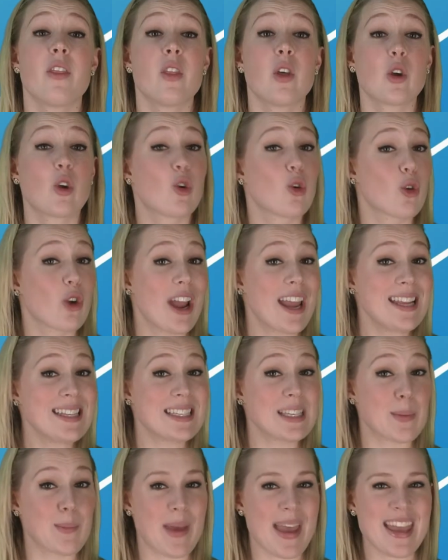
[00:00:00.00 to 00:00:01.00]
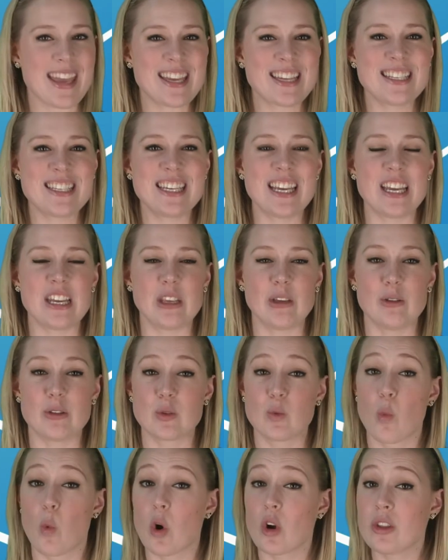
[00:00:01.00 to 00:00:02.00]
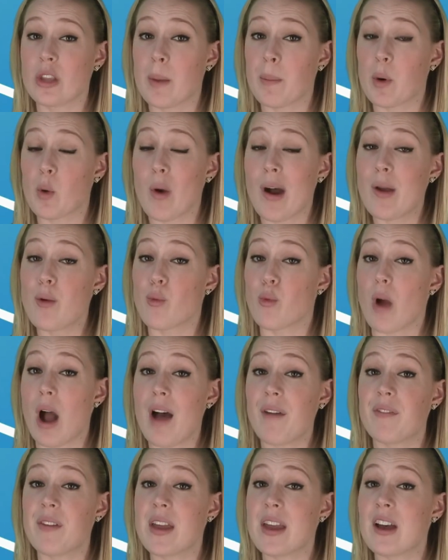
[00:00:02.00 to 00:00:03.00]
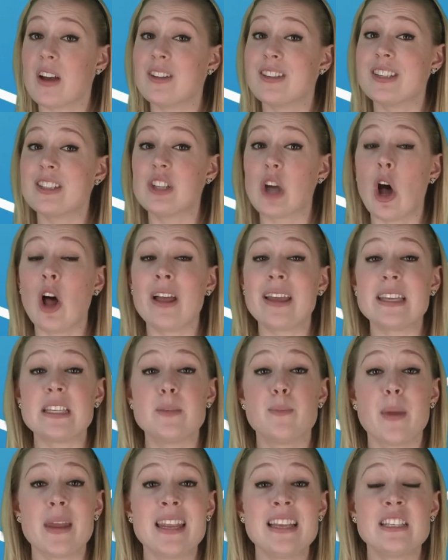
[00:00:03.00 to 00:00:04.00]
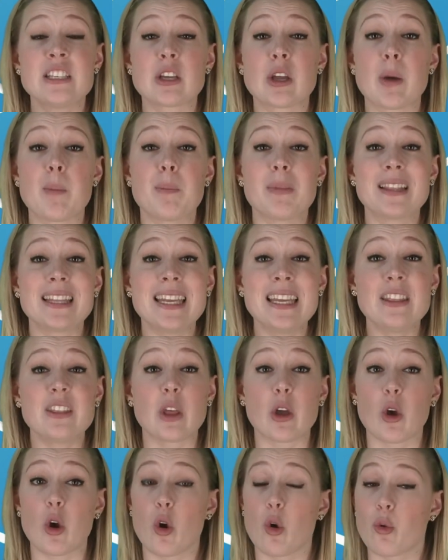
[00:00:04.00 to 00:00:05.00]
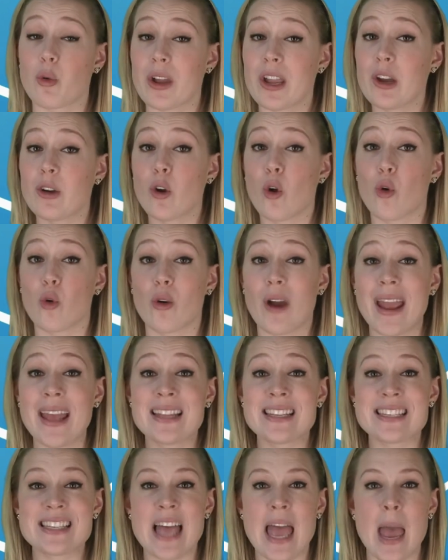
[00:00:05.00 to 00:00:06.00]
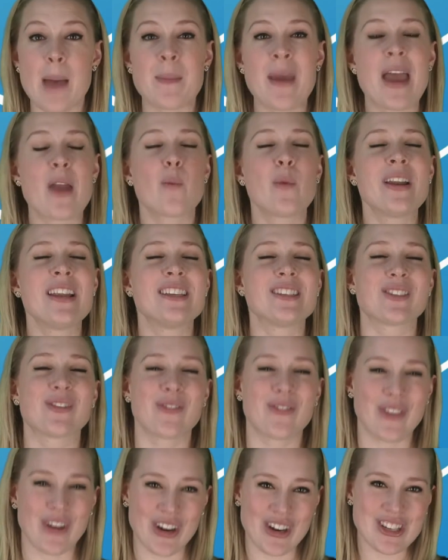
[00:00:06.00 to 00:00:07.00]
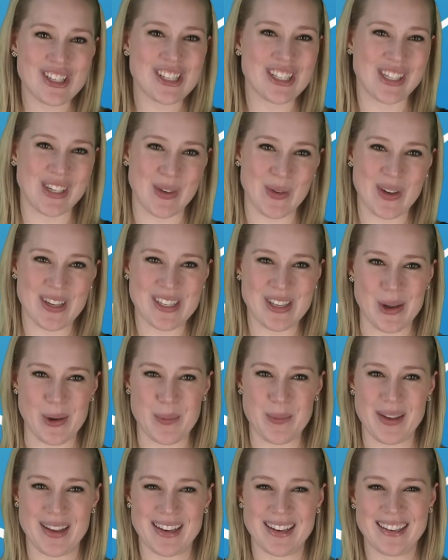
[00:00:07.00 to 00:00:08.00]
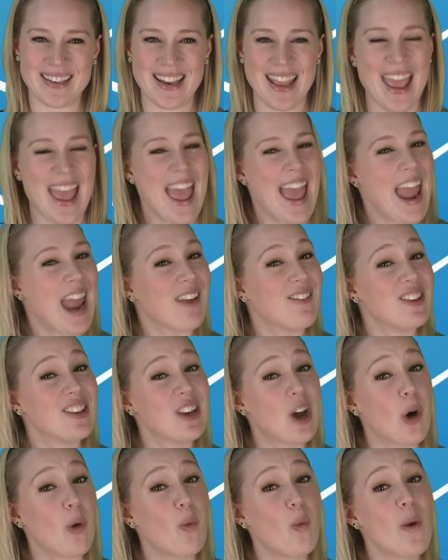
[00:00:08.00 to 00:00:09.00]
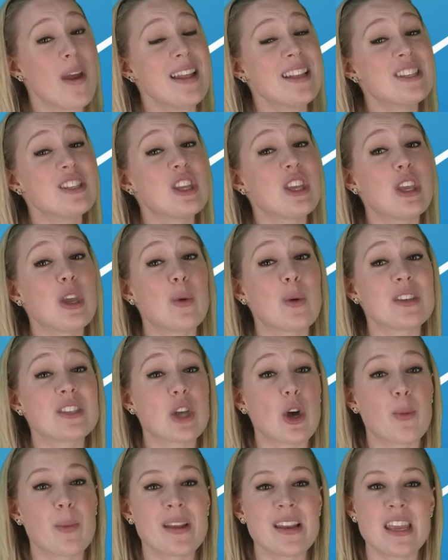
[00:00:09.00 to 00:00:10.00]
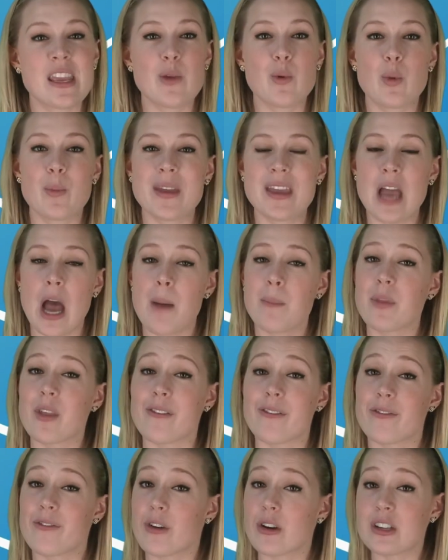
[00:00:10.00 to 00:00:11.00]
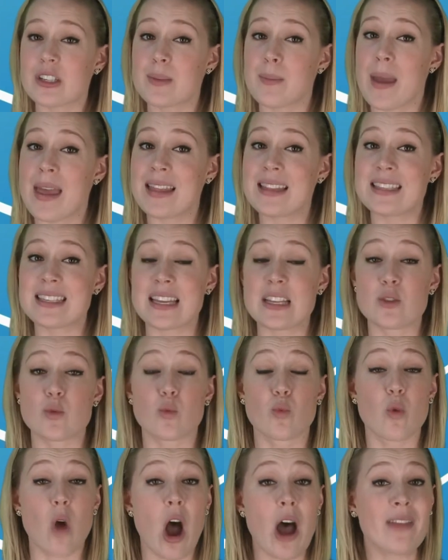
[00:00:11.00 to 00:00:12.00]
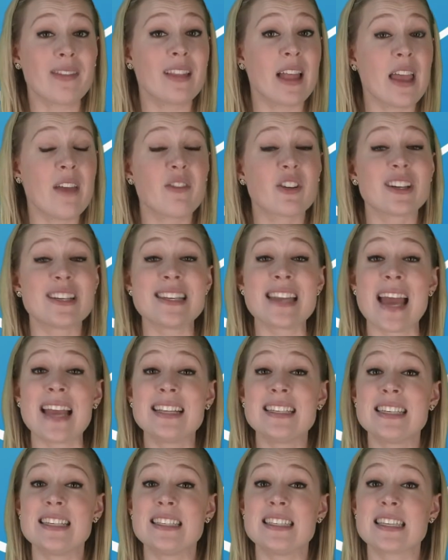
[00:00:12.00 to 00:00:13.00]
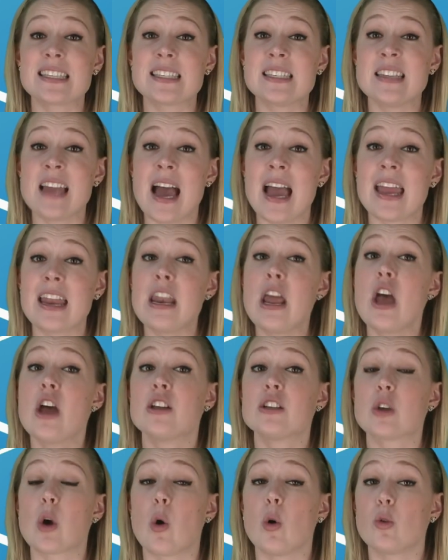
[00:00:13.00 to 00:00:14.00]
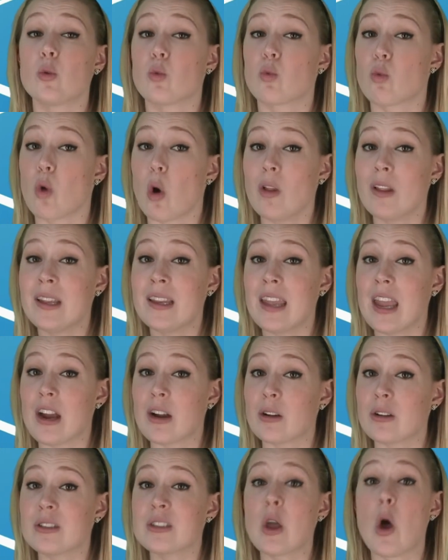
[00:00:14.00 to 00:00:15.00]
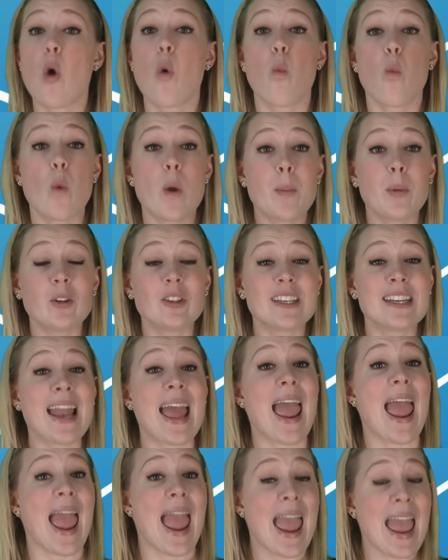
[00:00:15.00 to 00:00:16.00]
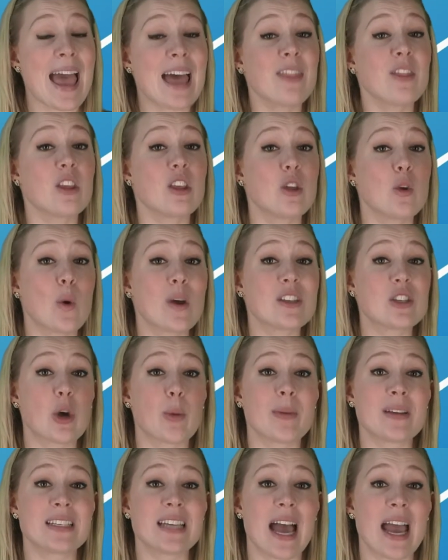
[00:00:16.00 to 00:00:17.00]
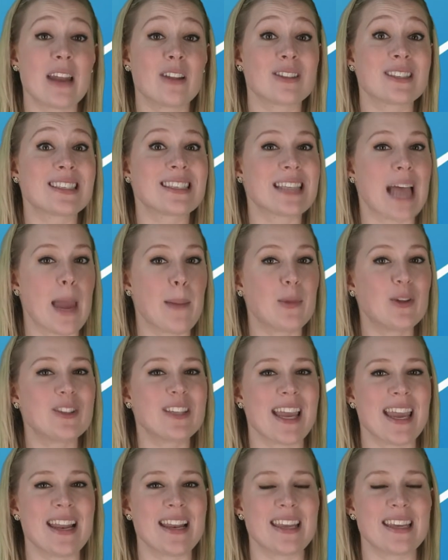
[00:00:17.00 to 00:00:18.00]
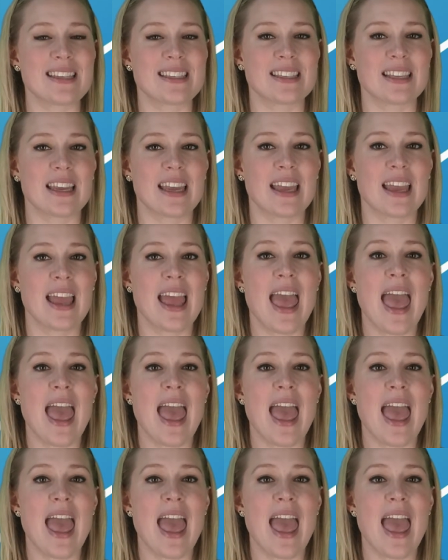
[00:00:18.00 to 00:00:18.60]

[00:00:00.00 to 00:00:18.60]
The great debate continues. World number one Rafael Nadal is bidding to complete the career Grand Slam and win his first US Open. If Nadal wins the US Open, he will become the first man since Rod Laver in 1969 to hold Roland Garros, Wimbledon, and the US Open titles simultaneously.